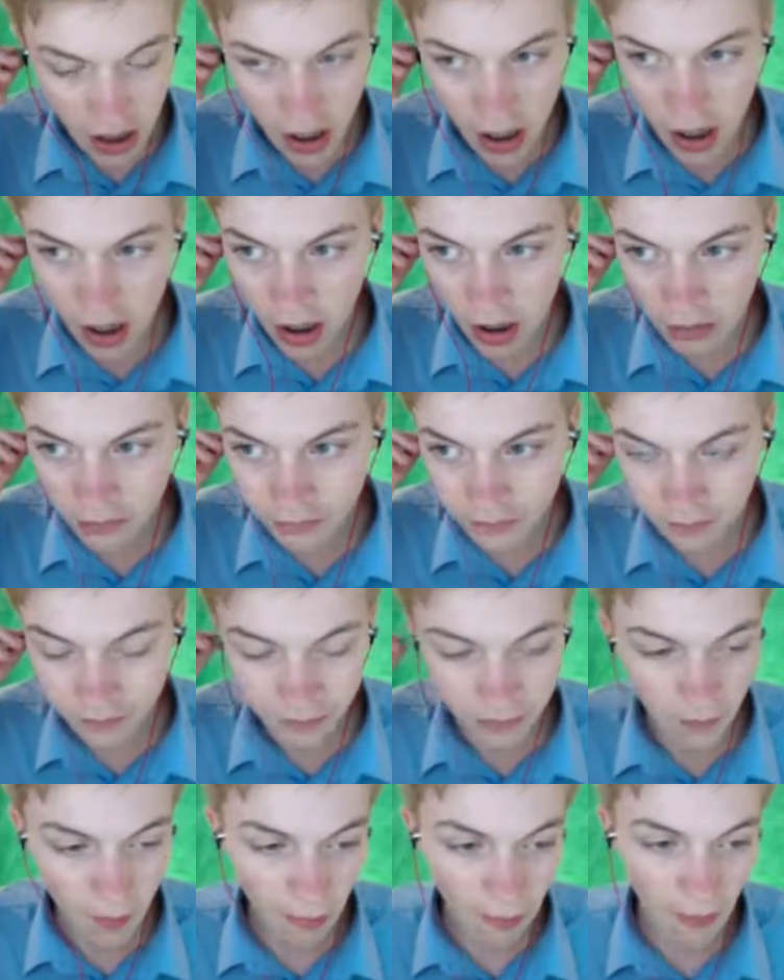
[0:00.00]
I
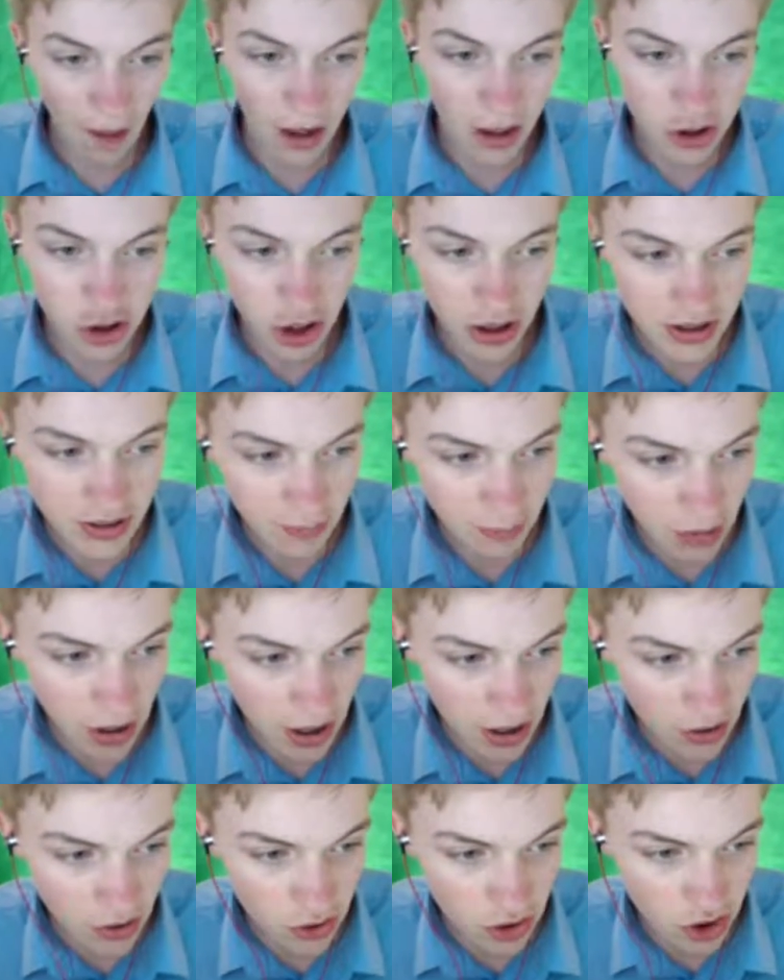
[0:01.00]
tried to
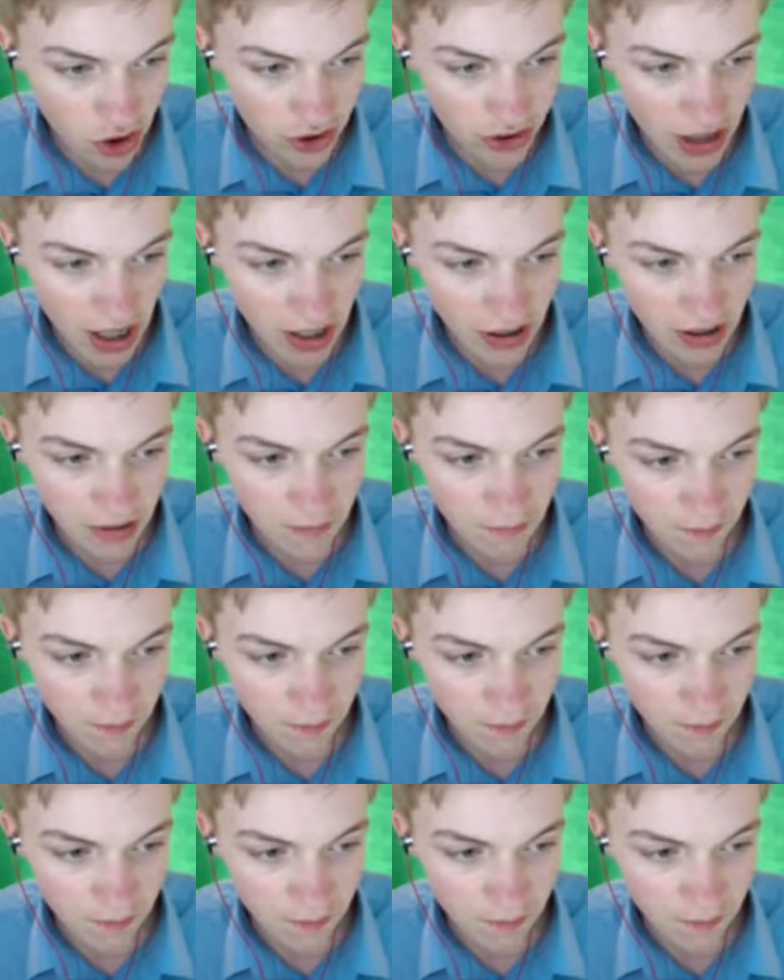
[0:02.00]
play Who's Your Daddy,